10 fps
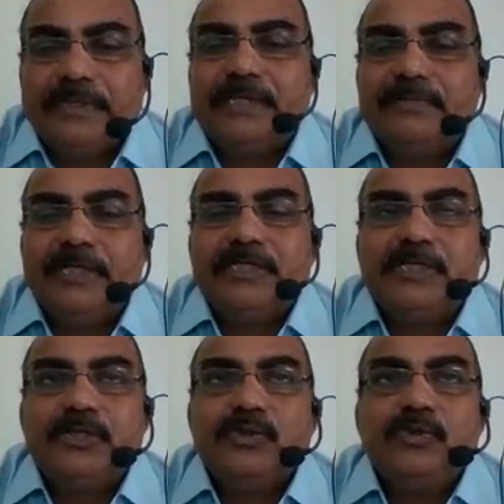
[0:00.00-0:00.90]
When
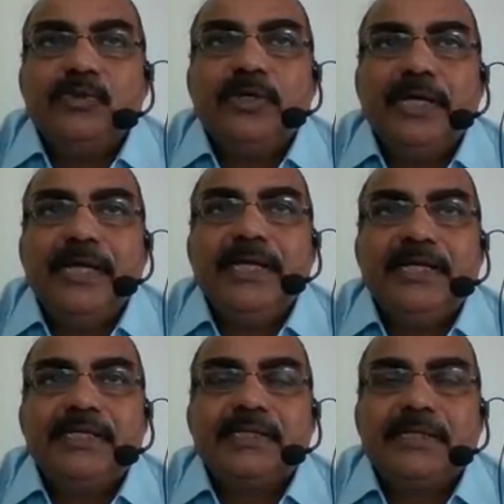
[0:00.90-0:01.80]
subjected to
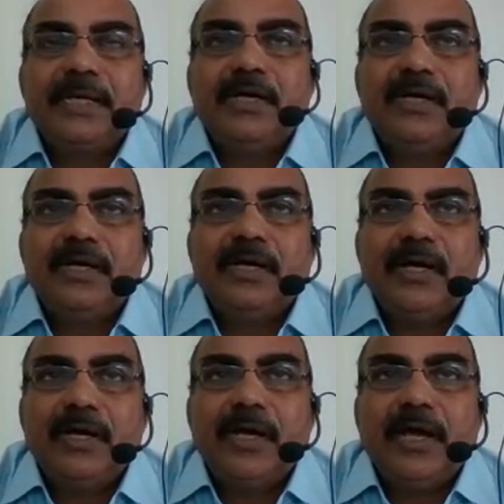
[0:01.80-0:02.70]
heat
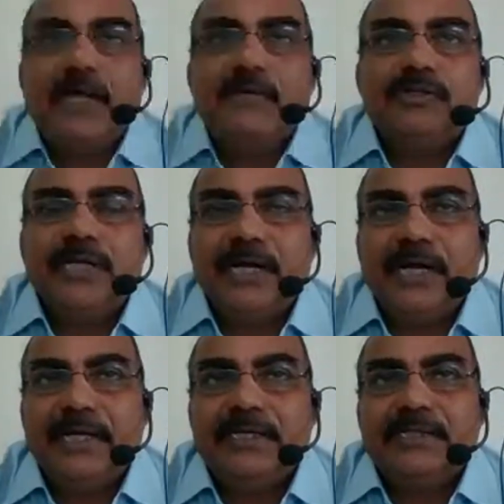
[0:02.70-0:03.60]
and put
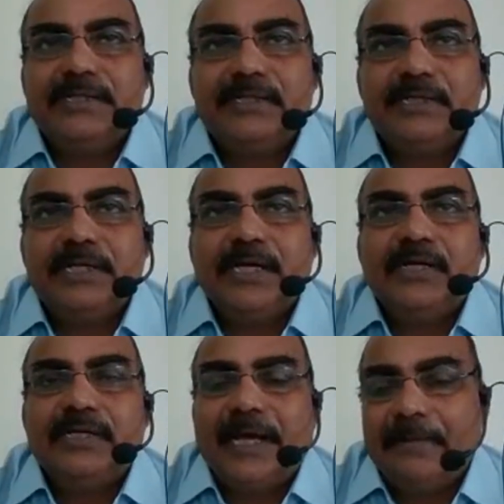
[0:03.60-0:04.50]
on sunlight,
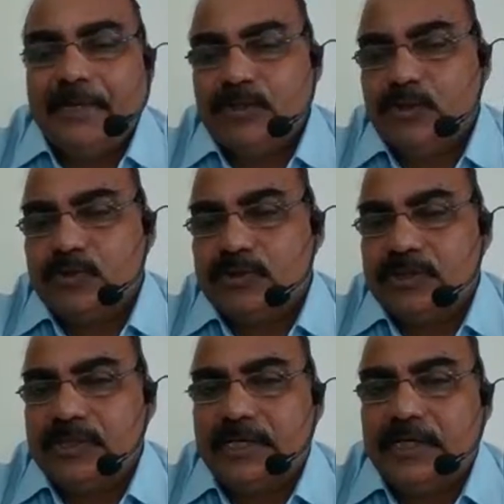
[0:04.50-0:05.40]
it can
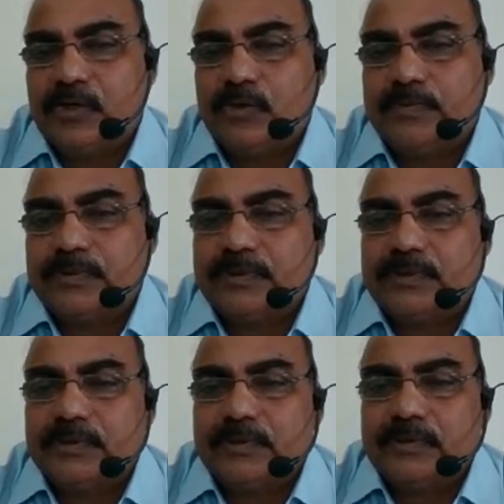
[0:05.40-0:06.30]
damage those synthetic
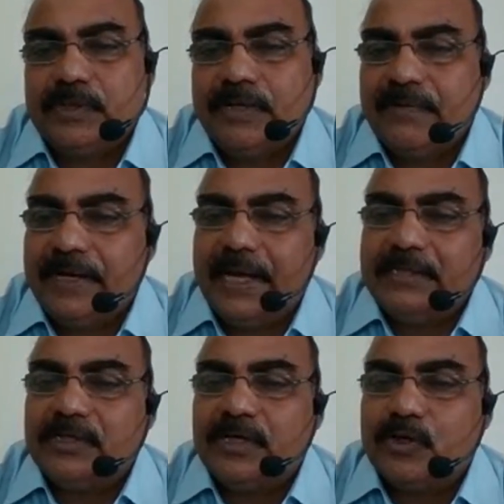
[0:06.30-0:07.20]
ropes.
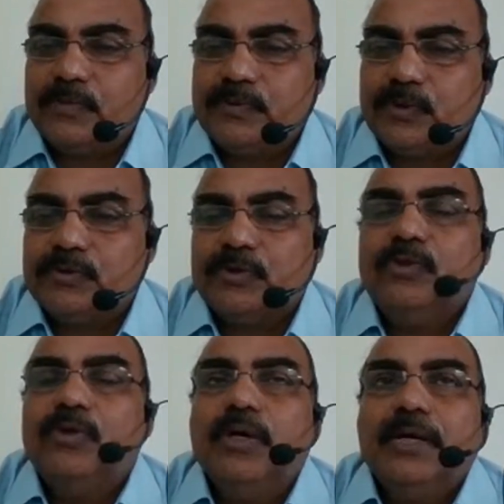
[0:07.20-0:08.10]
Even natural ropes
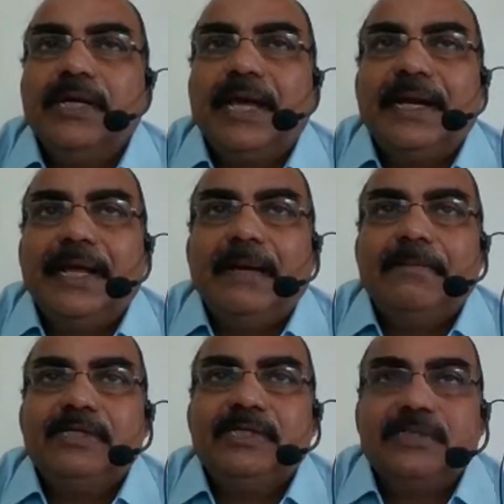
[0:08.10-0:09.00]
also
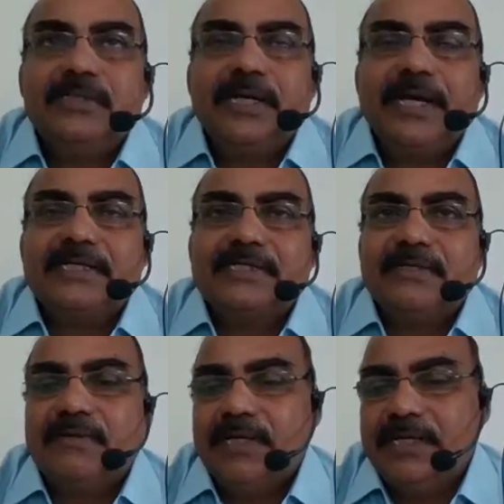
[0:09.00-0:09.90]
can damage in
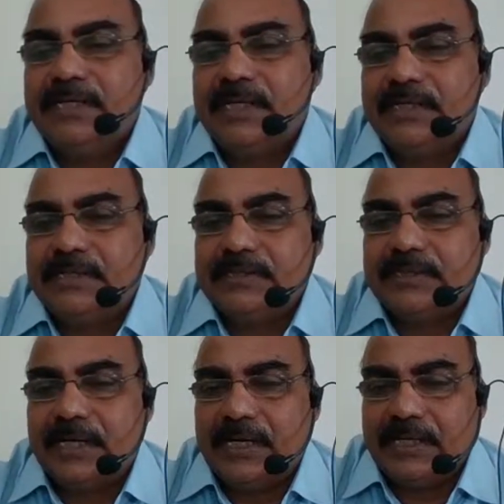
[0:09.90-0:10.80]
excessive heat
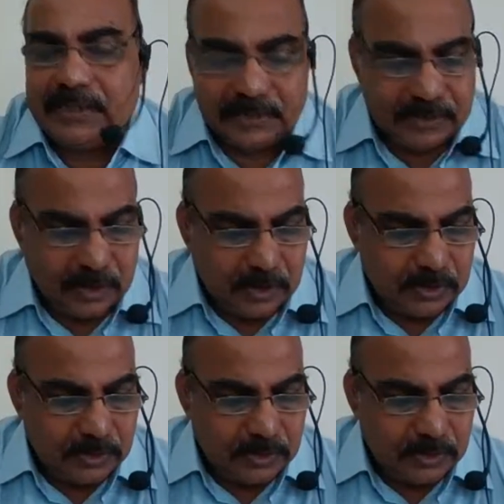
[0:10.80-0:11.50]
and sunlight.